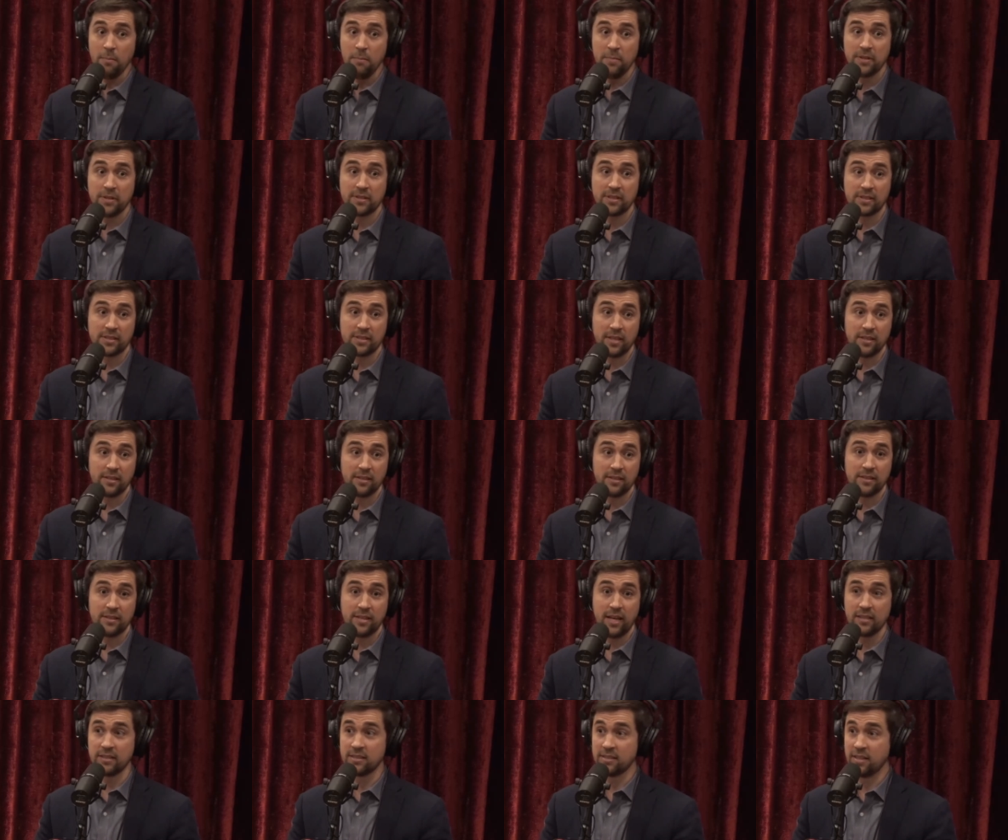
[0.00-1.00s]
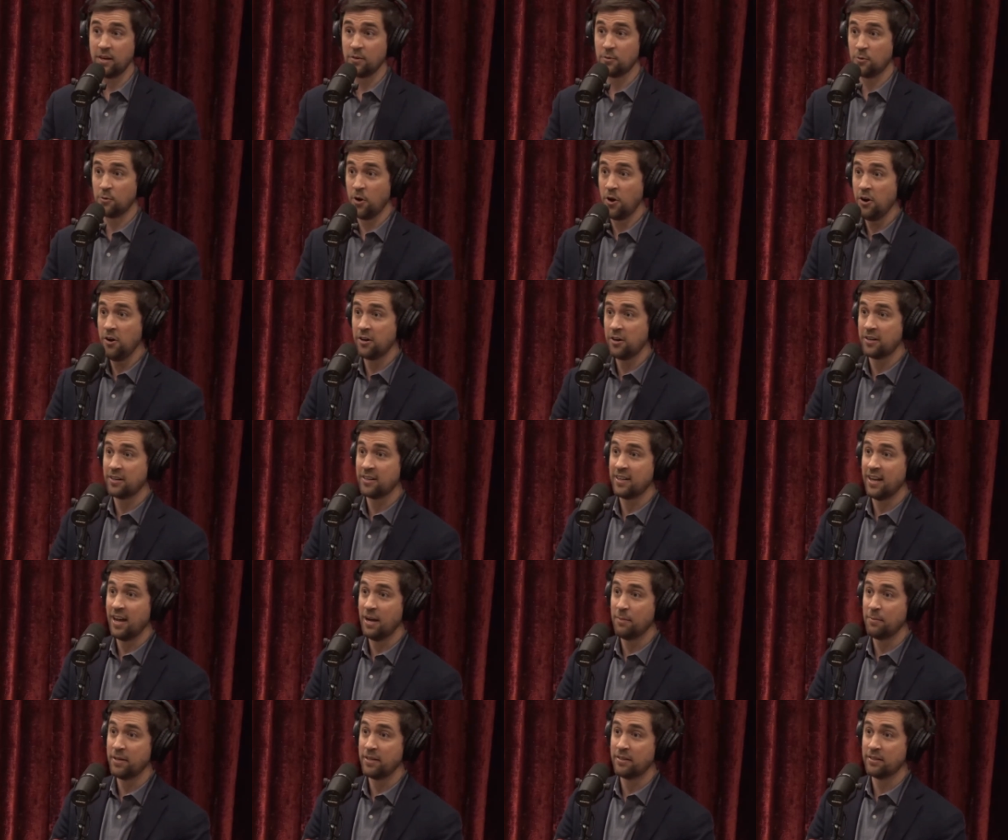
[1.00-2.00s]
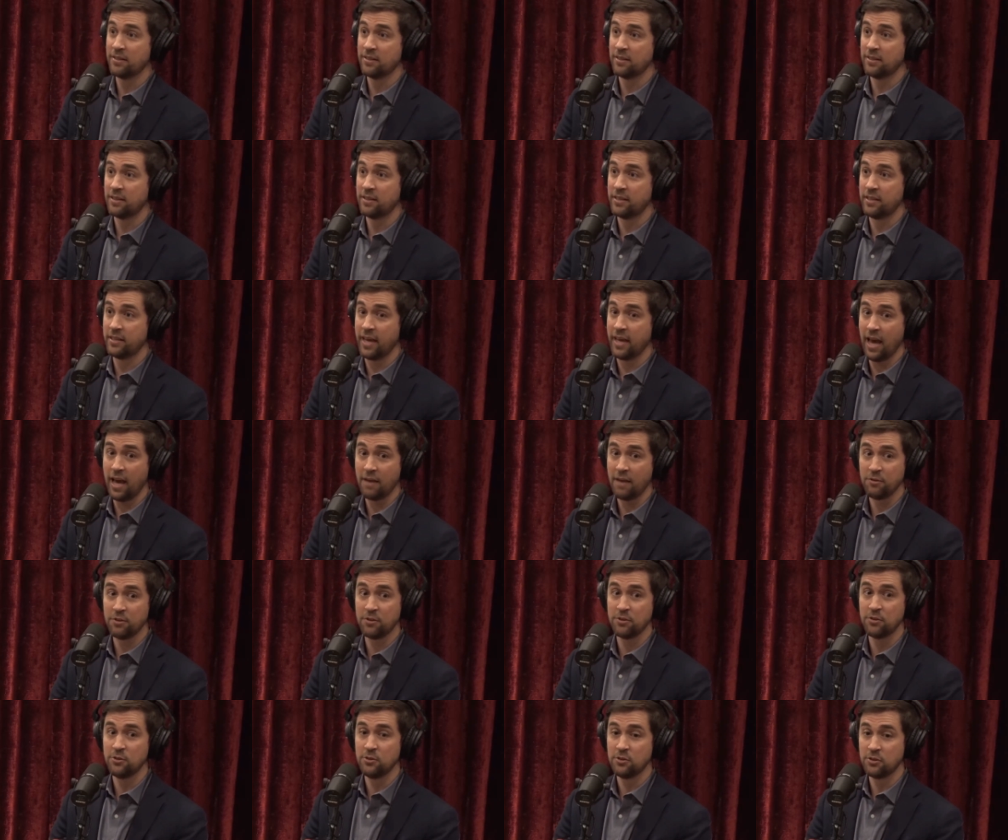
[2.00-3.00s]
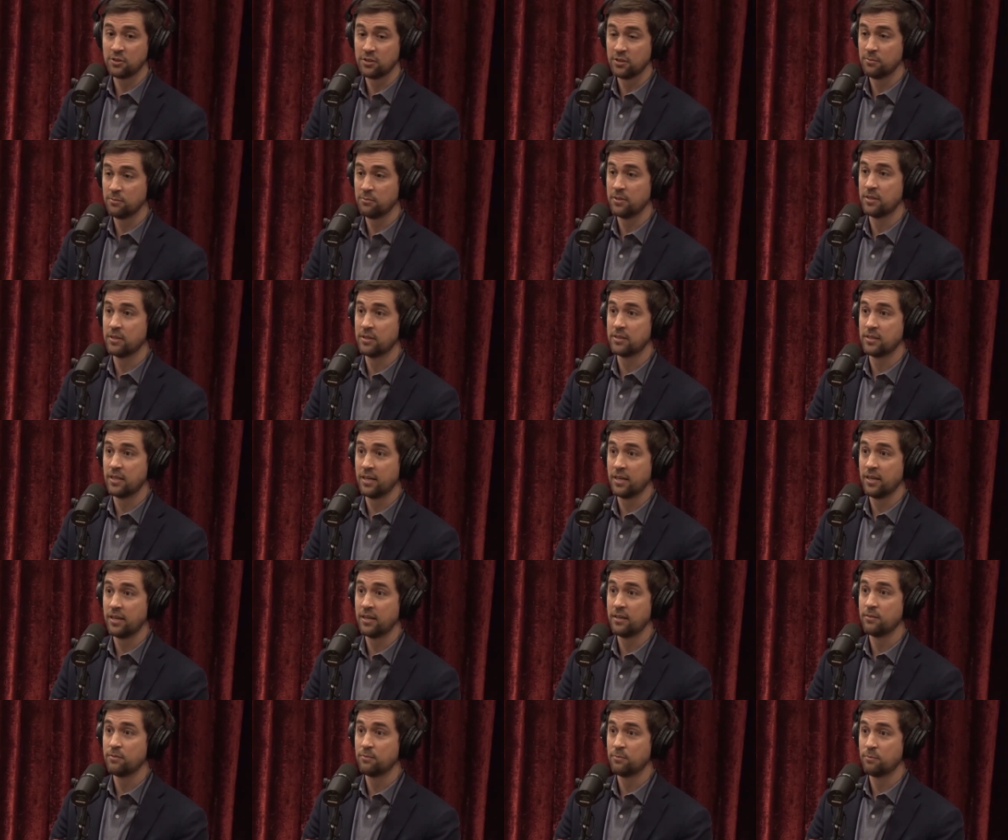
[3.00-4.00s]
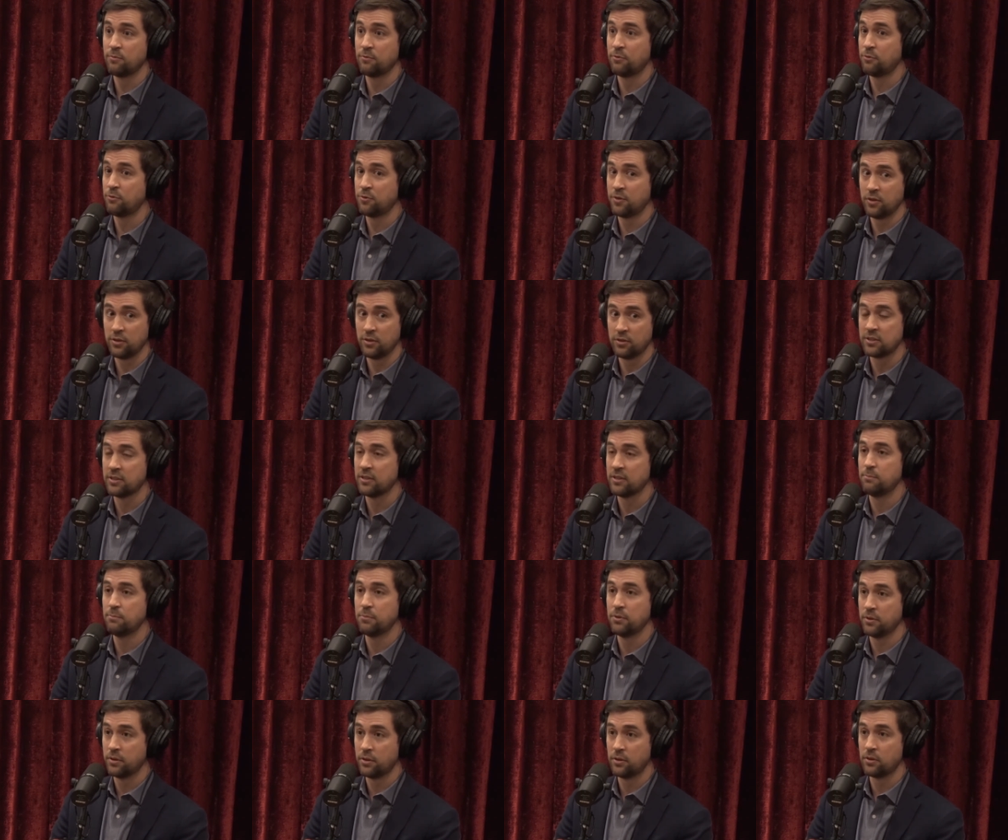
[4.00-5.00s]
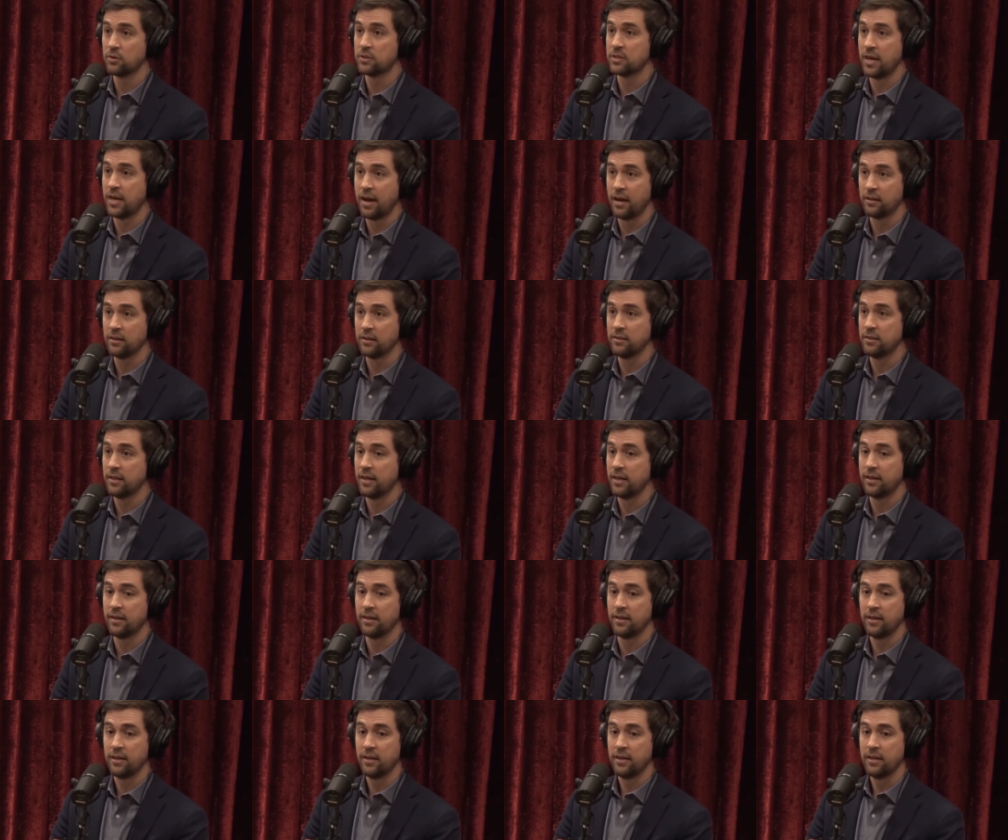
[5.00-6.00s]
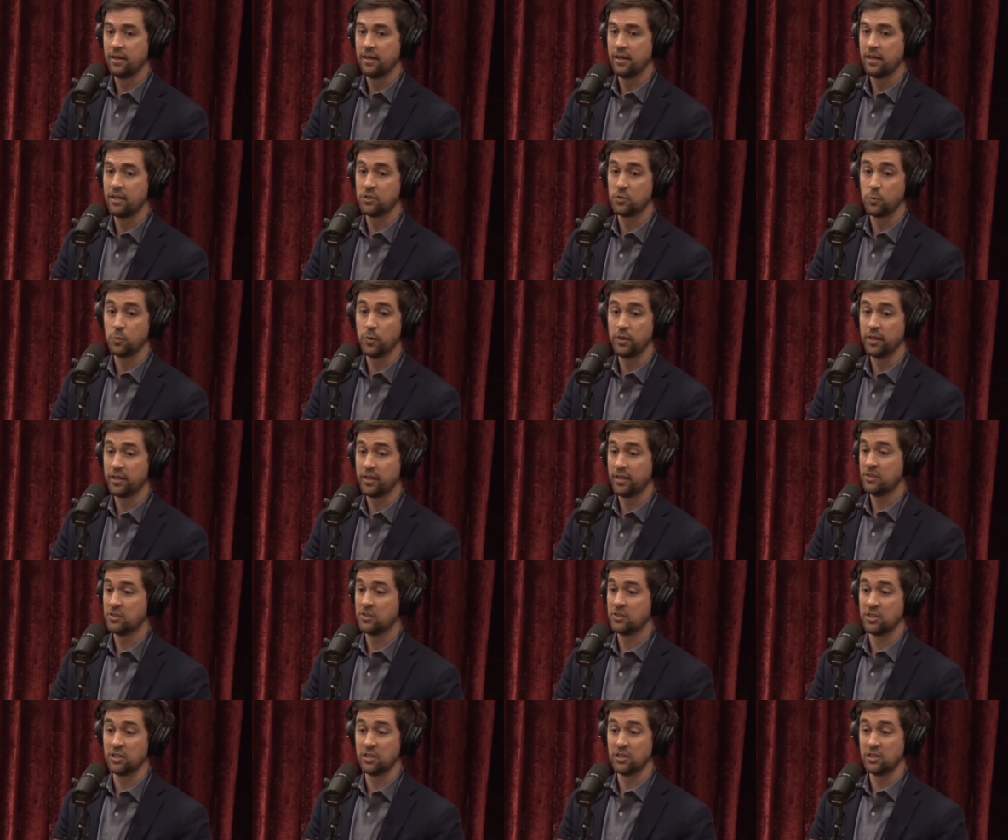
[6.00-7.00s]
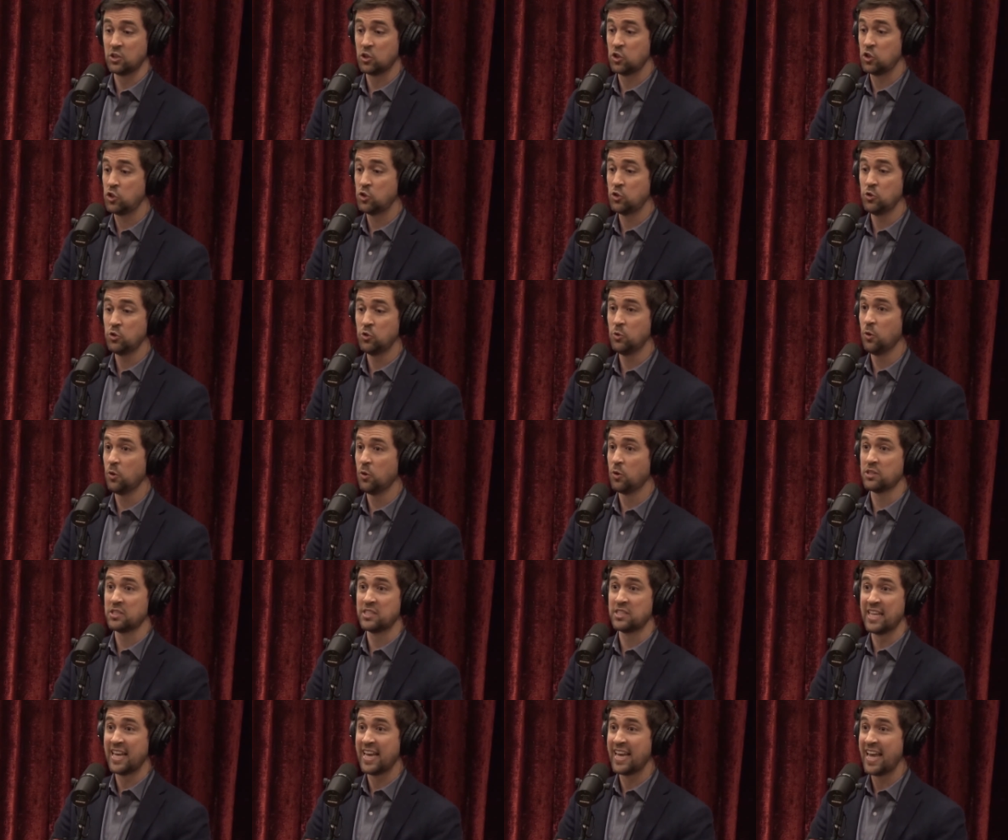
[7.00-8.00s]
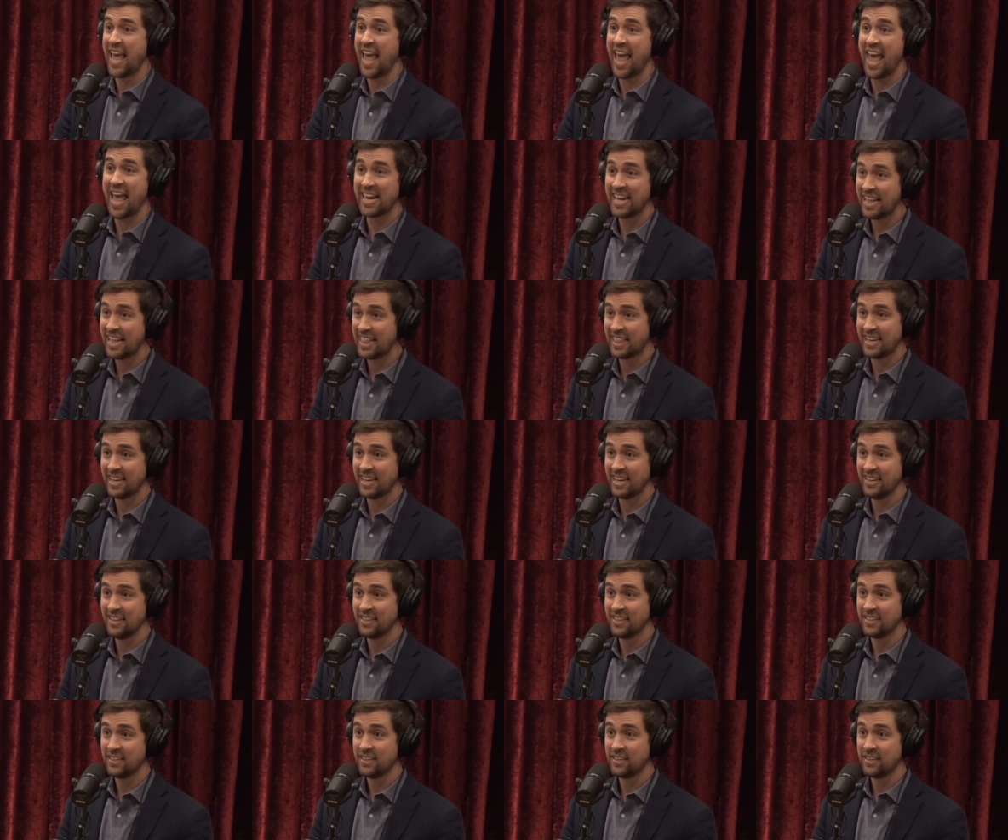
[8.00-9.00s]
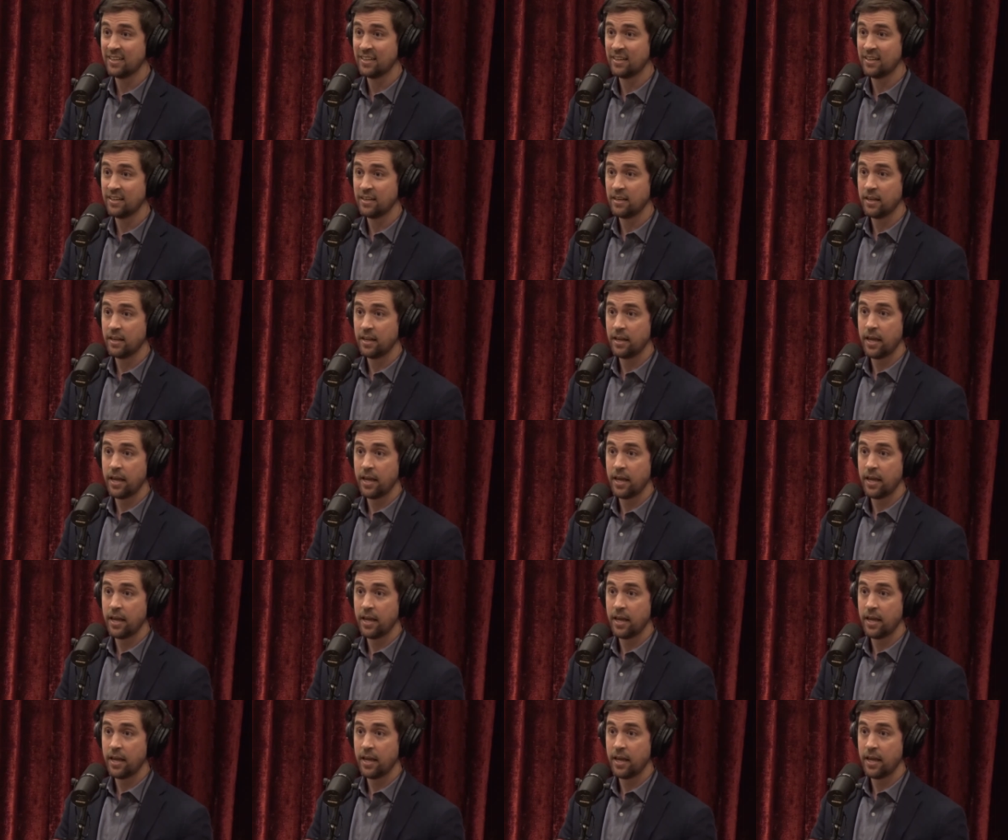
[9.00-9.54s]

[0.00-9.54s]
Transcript: But the problem is that that's not wrong. I mean, Gavin Newsom is a fearsome political talent, and his willingness to do or say anything